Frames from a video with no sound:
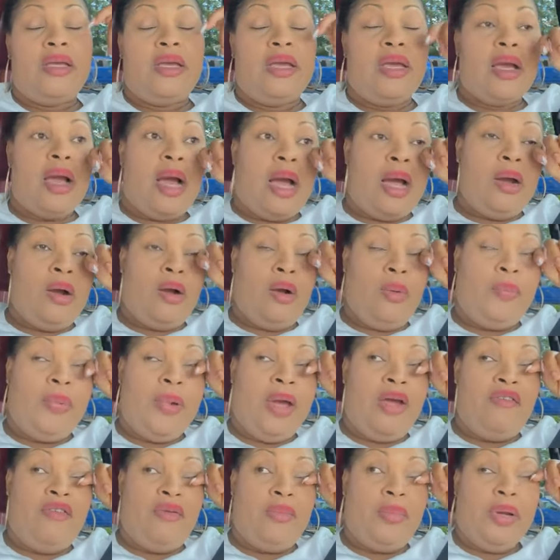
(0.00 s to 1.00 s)
Thank you. I
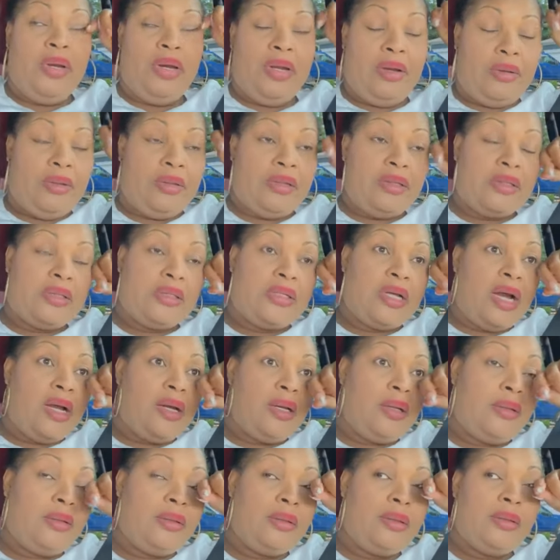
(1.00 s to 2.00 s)
hope everybody
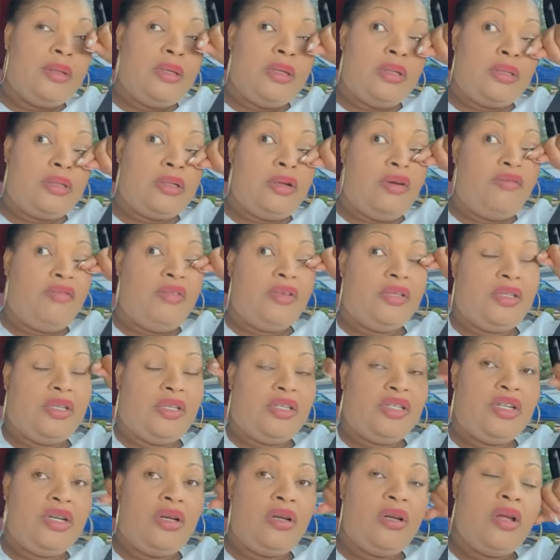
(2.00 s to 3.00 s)
understand this
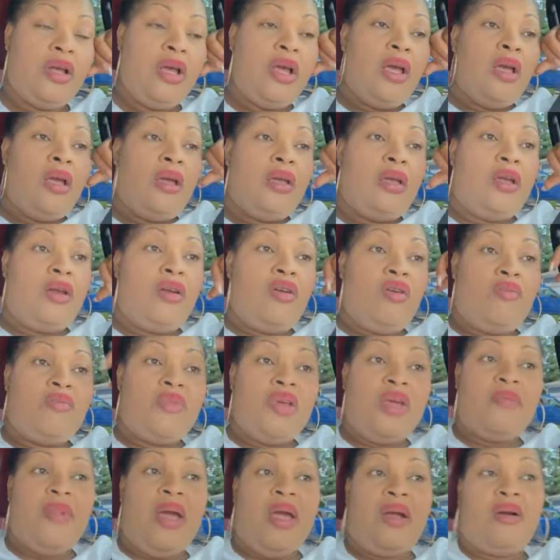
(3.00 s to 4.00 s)
conversation. You
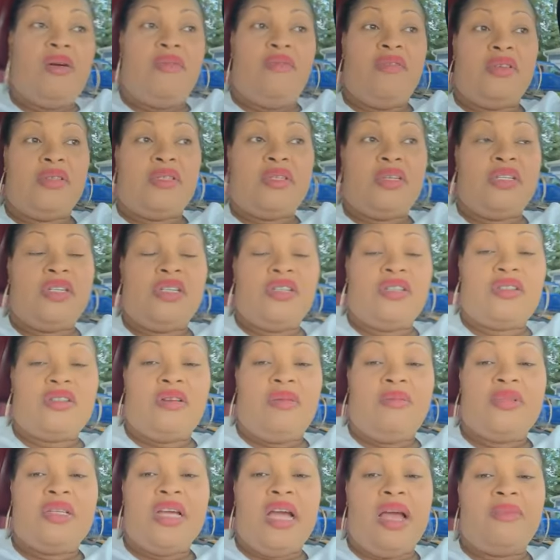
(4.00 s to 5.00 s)
know me, my
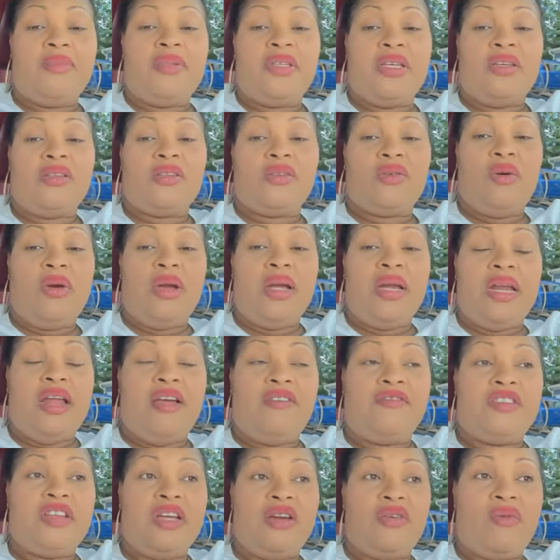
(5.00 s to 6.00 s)
conversation sometimes is
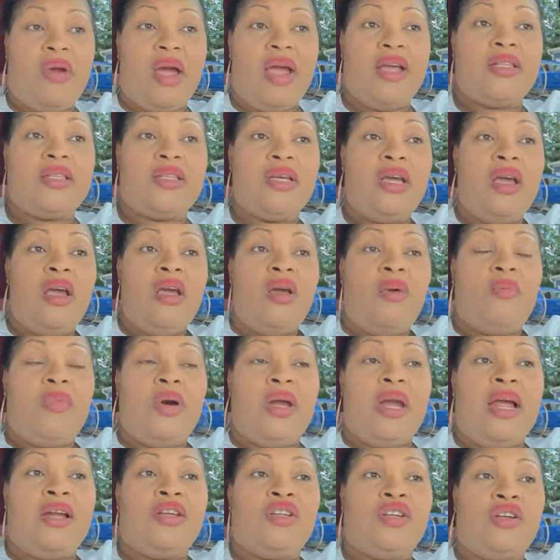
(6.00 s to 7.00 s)
going left and right,
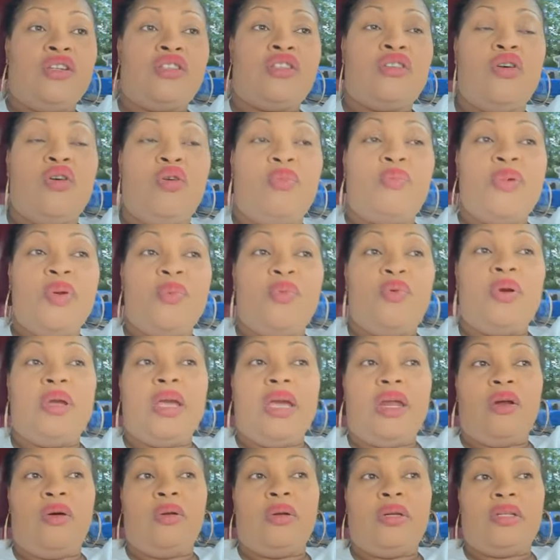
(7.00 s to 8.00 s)
but I just hope
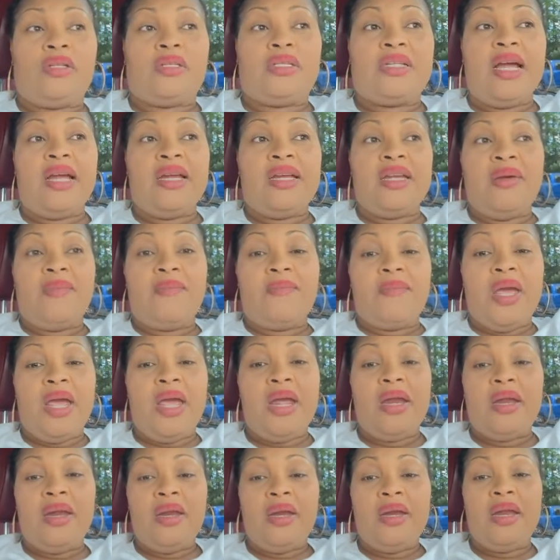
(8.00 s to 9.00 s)
people can understand the
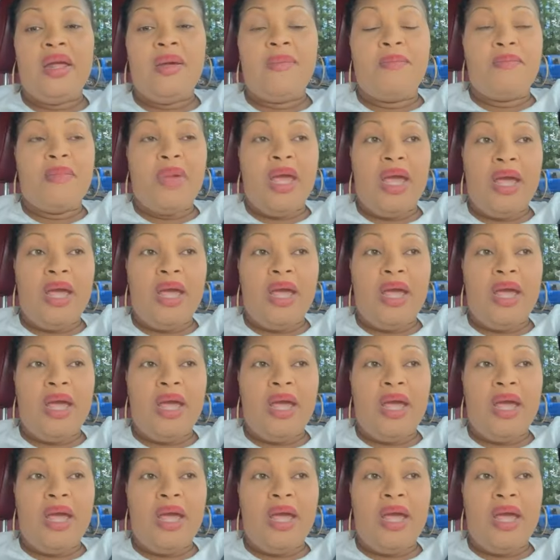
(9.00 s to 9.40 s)
main